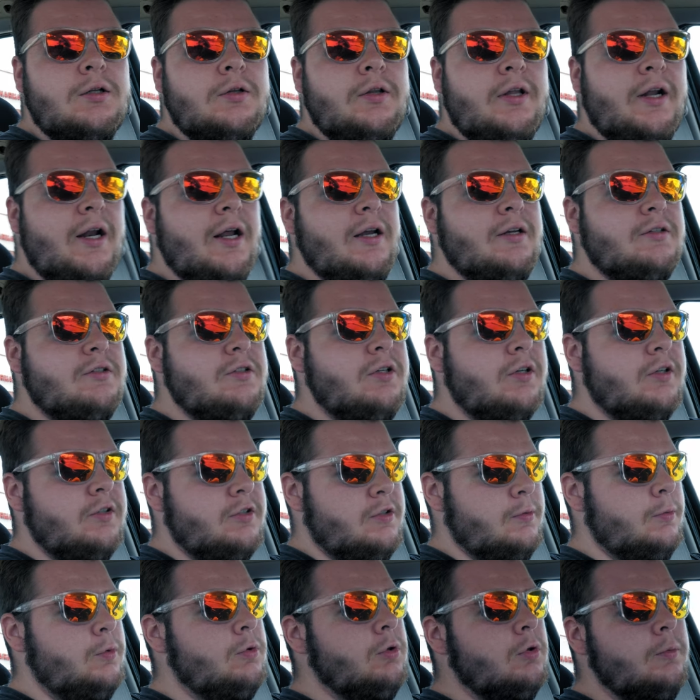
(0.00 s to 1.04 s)
that I took
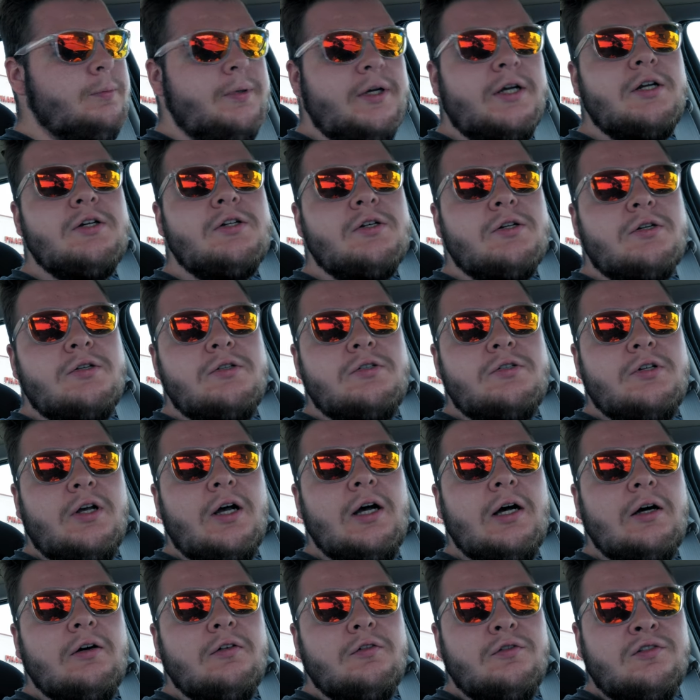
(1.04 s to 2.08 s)
some cool pictures
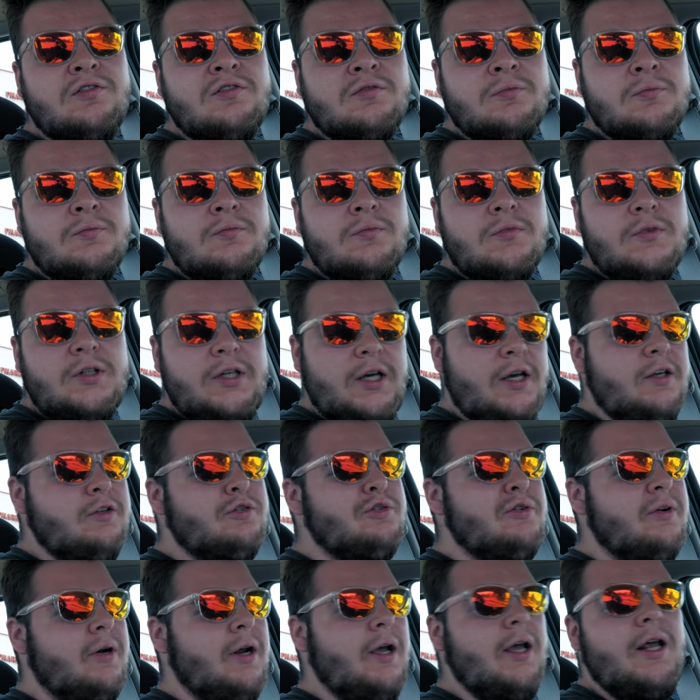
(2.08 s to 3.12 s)
of
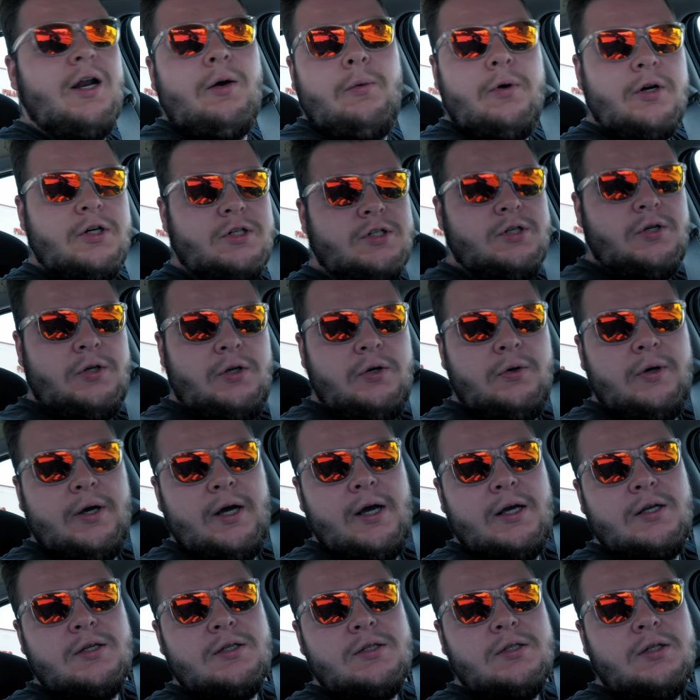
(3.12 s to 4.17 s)
yesterday and I wanna show you
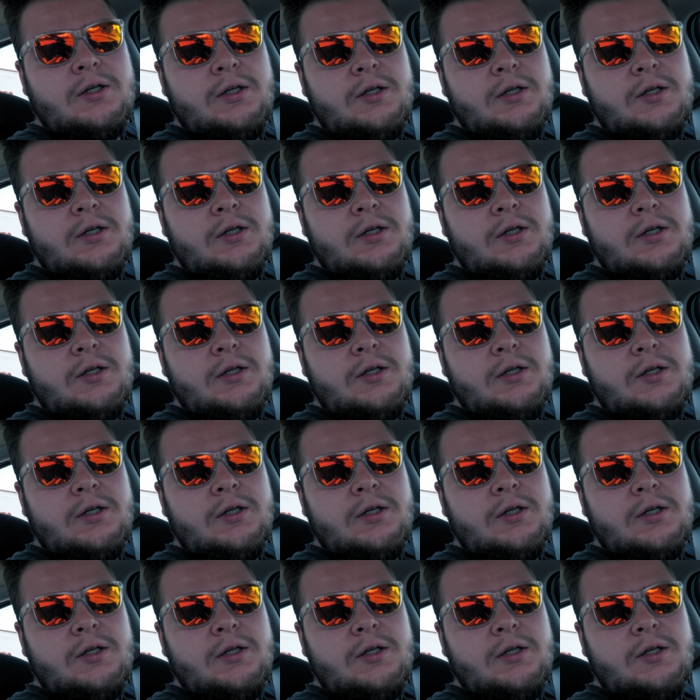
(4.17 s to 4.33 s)
guys.